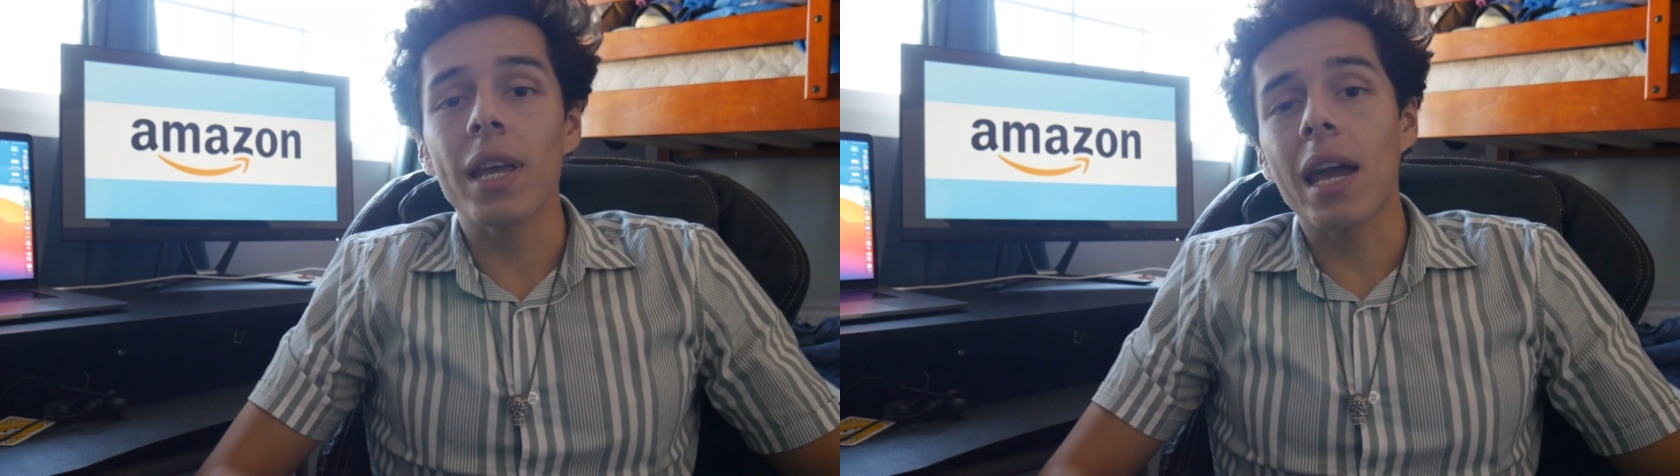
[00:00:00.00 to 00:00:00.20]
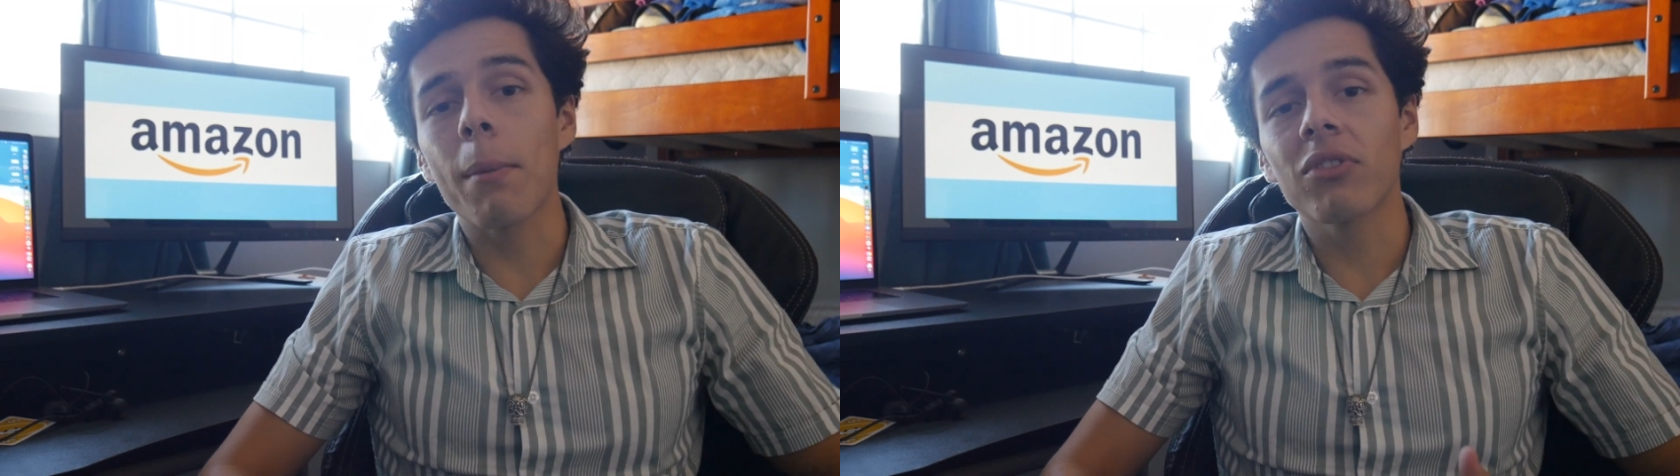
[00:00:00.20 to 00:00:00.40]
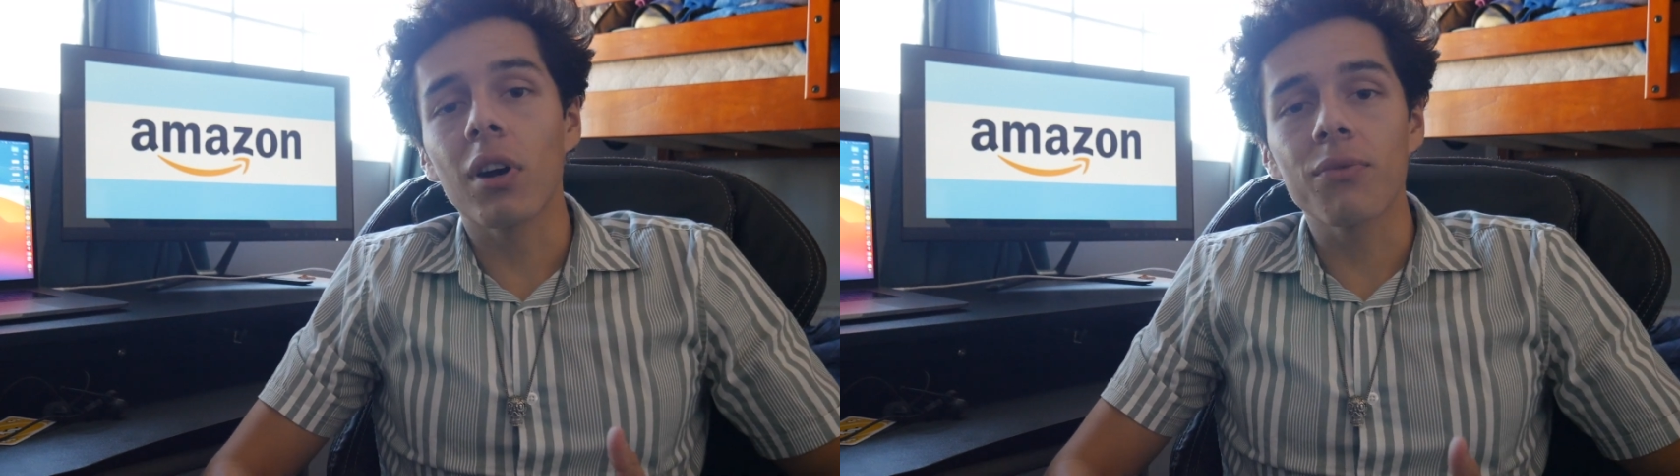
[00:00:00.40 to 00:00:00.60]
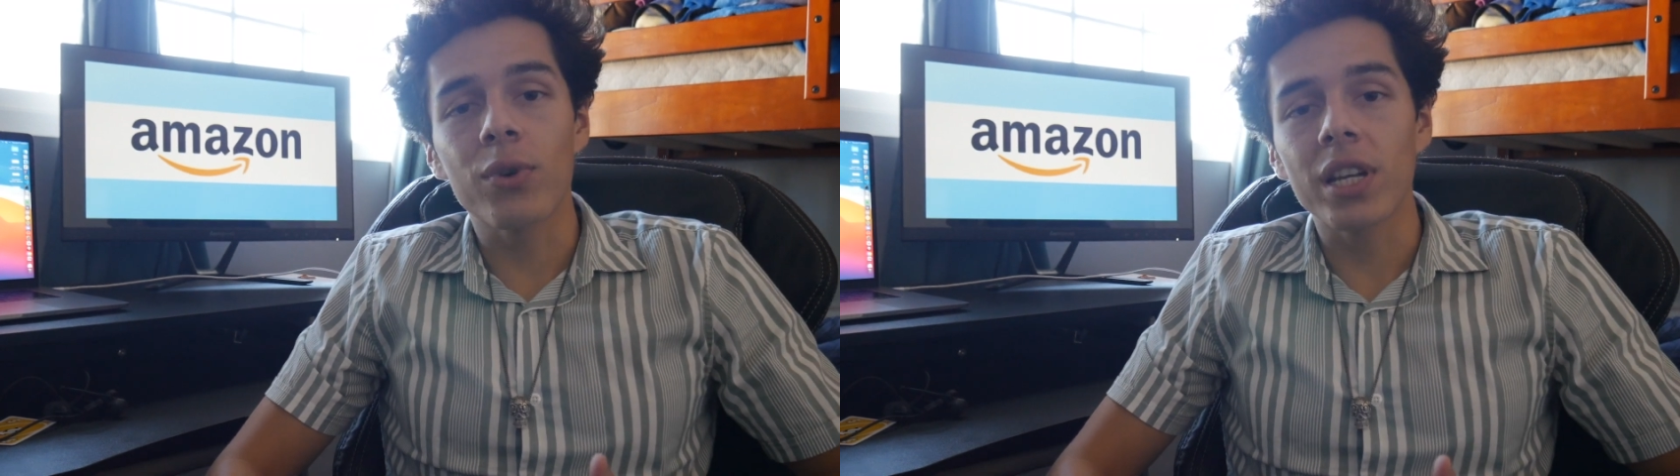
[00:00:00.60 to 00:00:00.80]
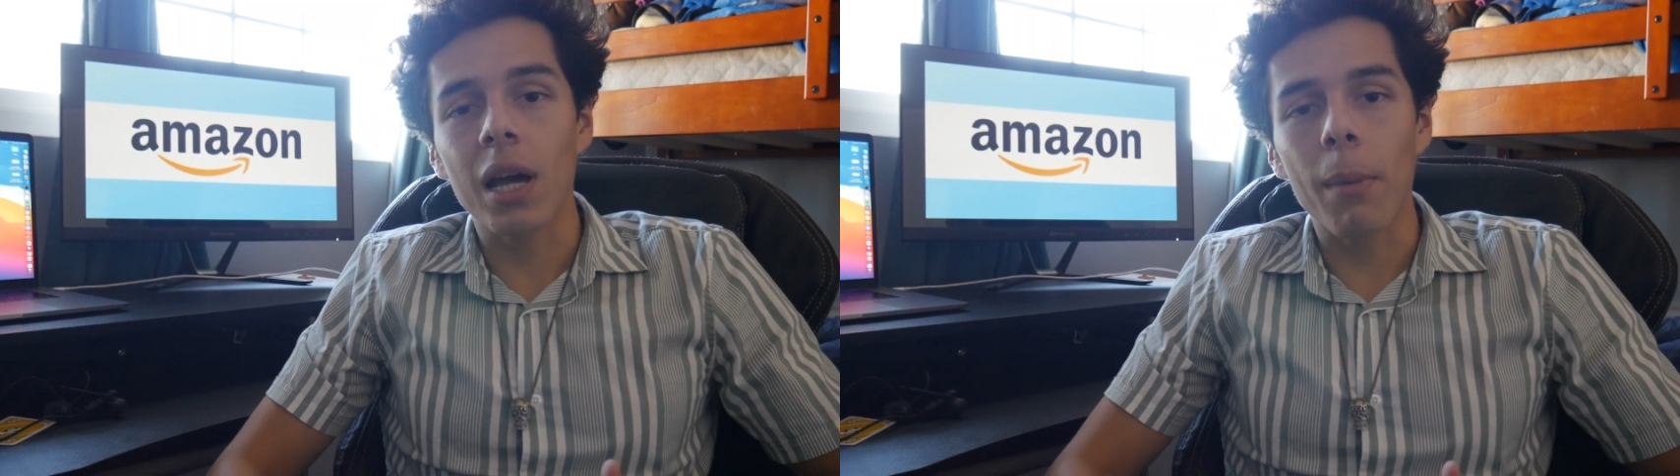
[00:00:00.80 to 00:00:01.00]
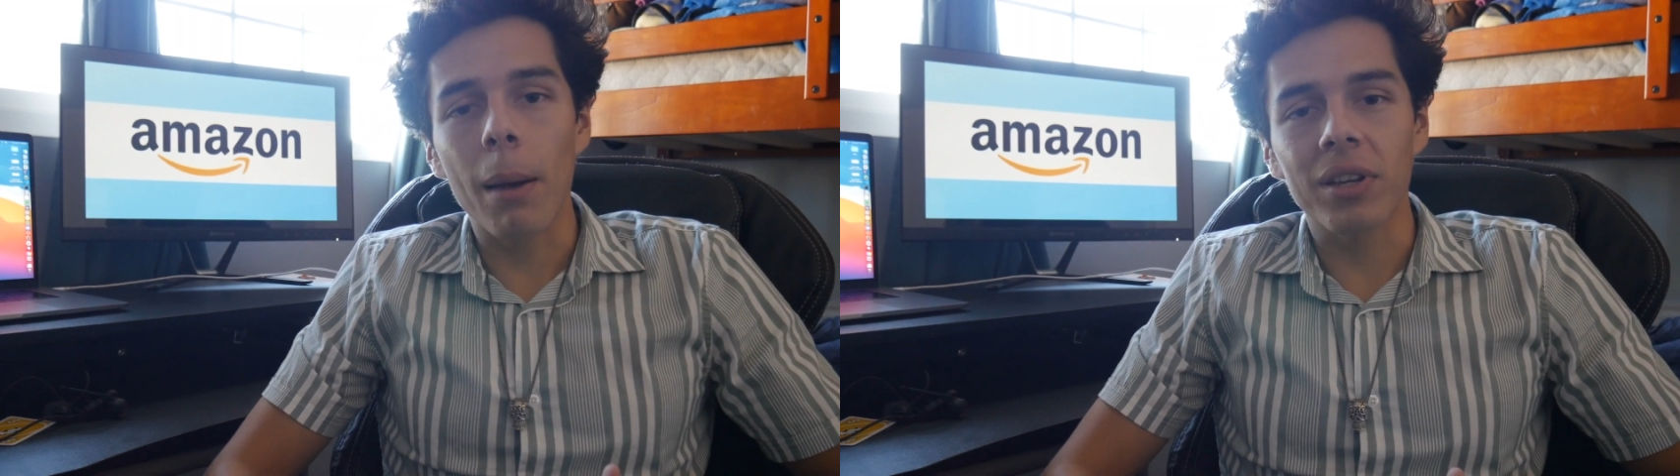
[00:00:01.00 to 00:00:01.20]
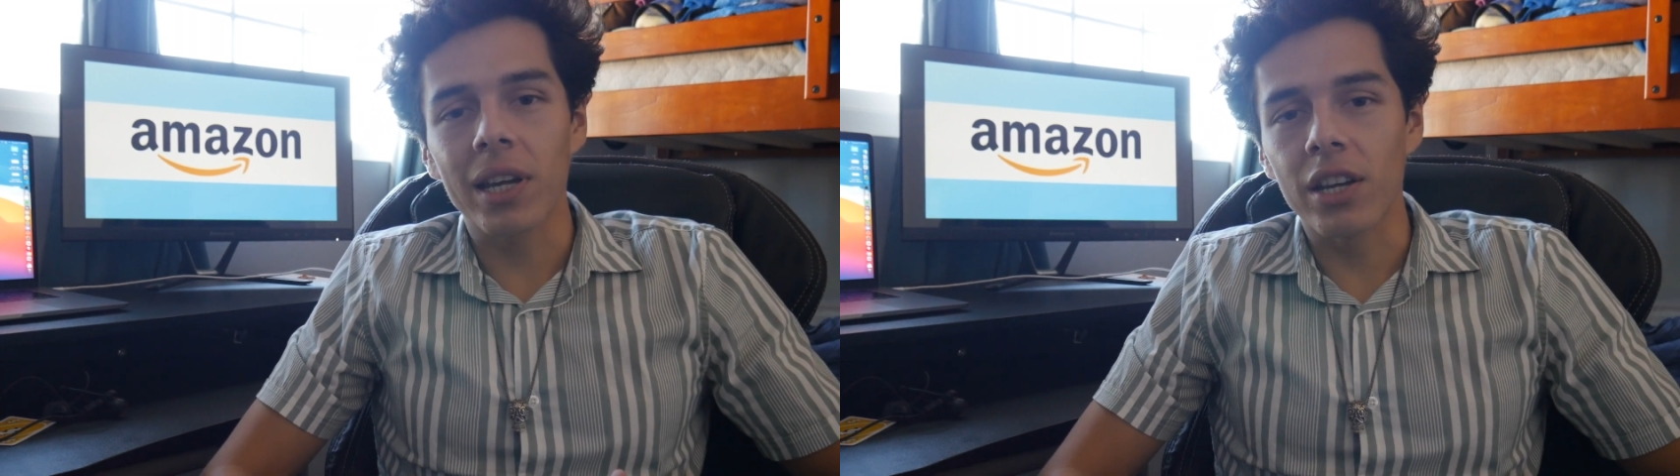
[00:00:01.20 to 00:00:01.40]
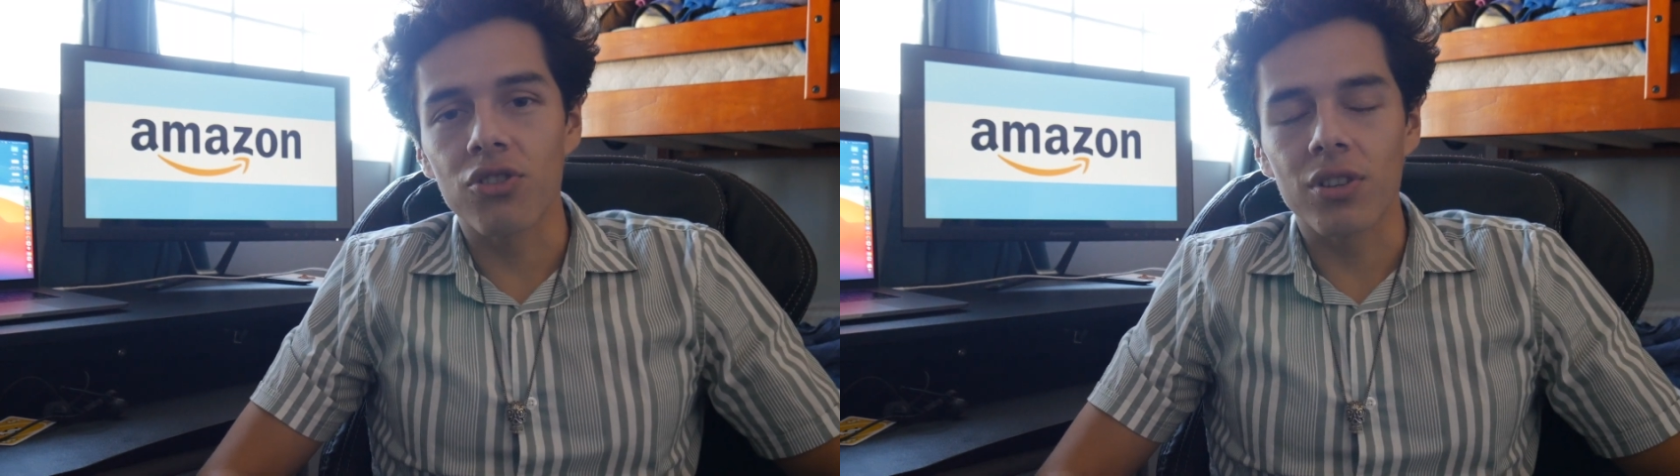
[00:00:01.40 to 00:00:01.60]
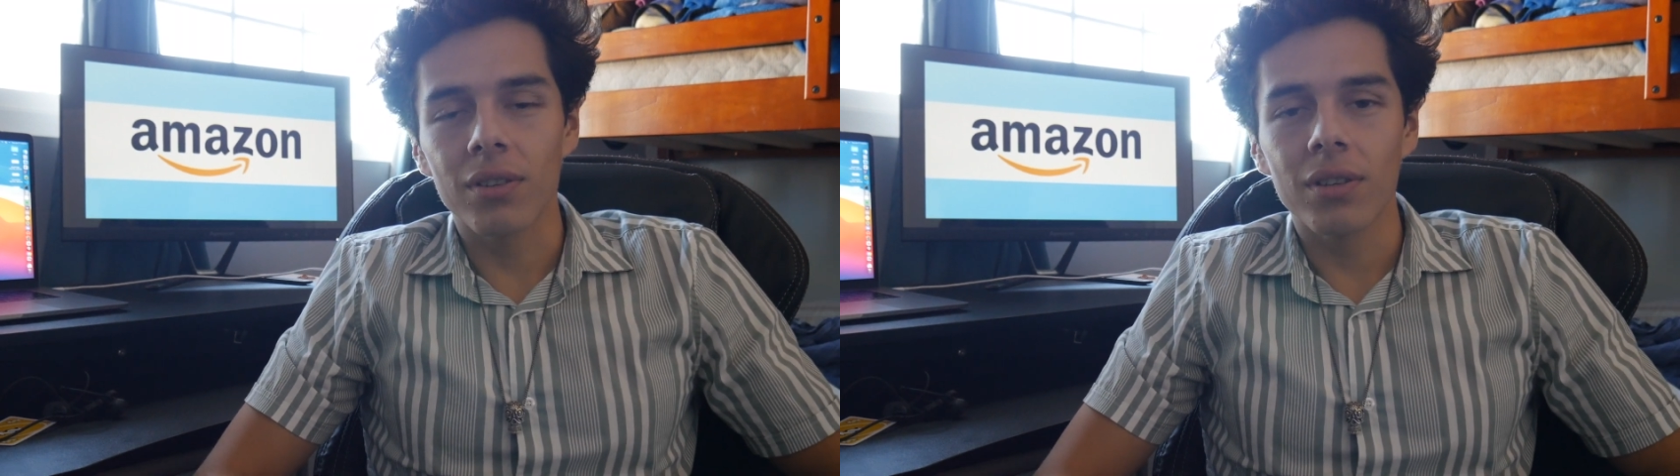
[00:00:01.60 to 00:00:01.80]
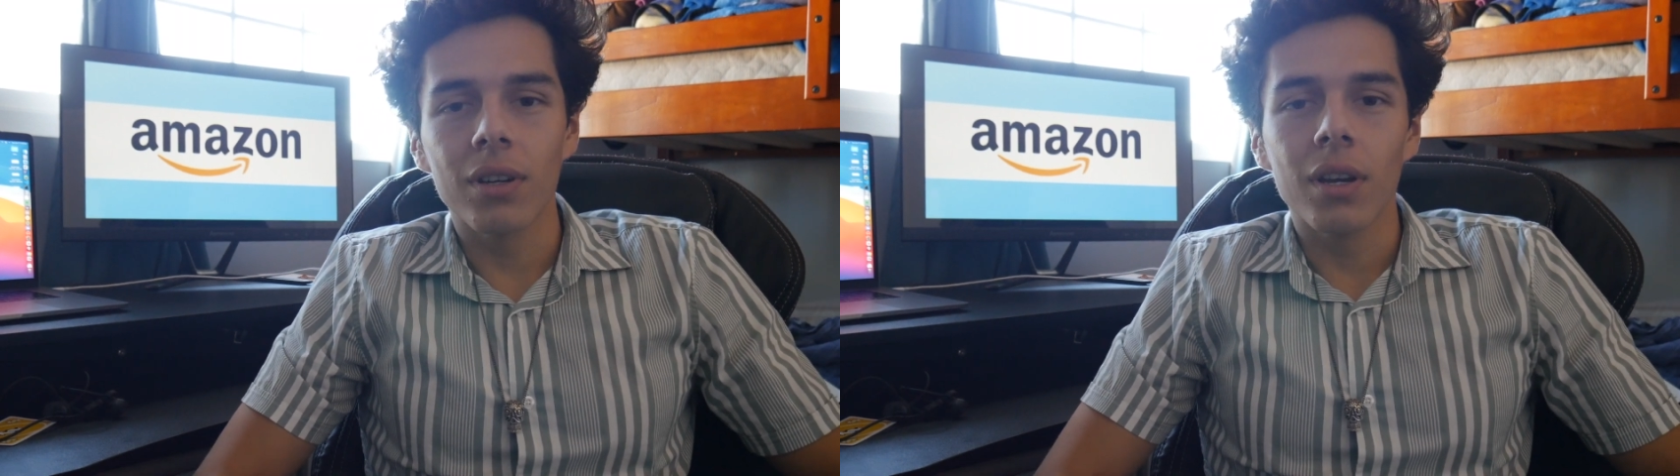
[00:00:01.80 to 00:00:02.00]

the Amazon FreeTime application.